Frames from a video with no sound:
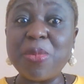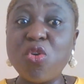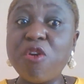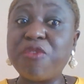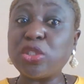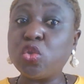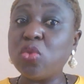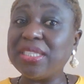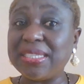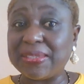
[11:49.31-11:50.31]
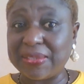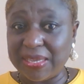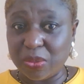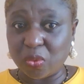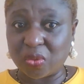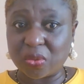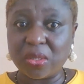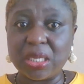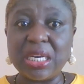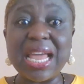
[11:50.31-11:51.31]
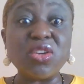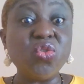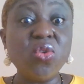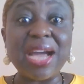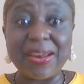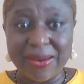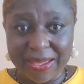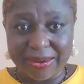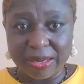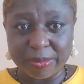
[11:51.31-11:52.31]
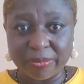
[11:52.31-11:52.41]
over 20 skills that you can learn.